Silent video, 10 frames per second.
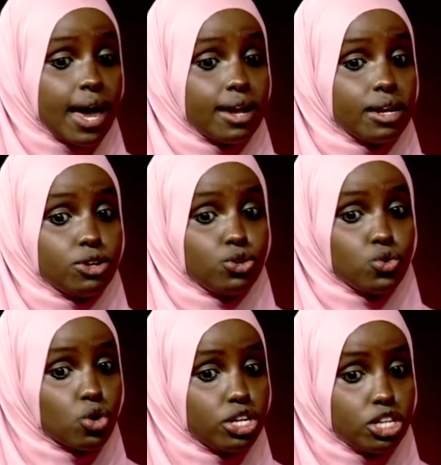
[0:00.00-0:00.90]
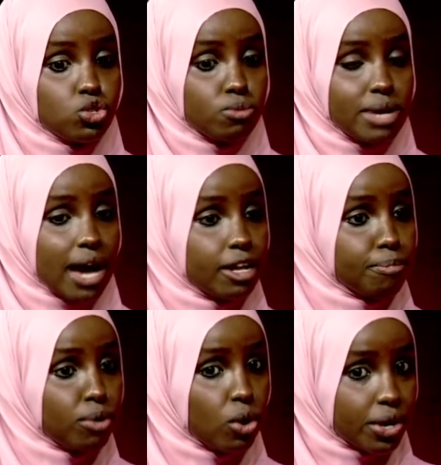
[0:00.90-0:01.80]
and you don't need to be
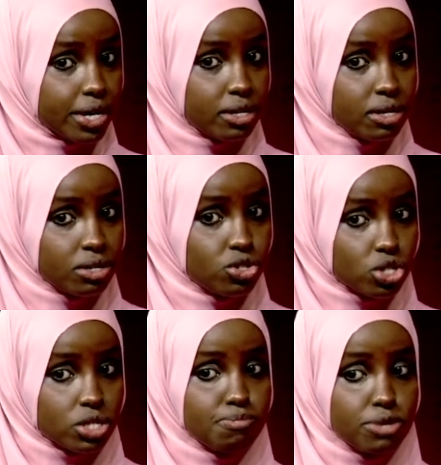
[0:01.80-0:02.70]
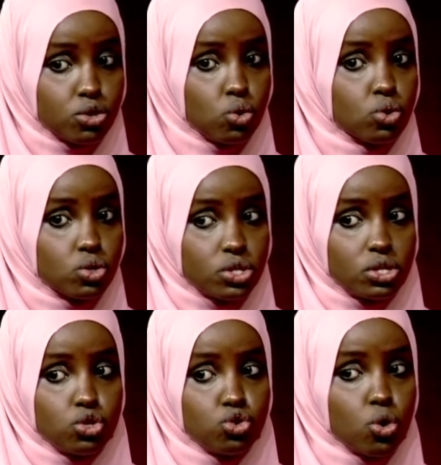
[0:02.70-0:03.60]
unemployed just
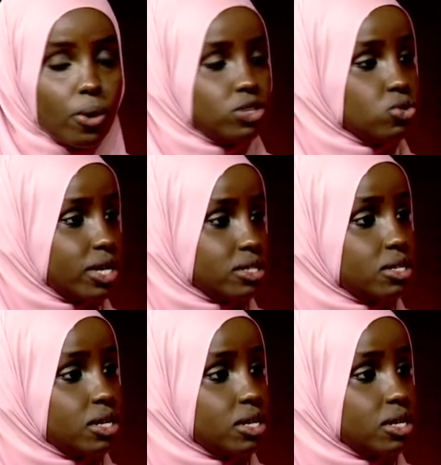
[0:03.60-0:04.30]
because you don't want to get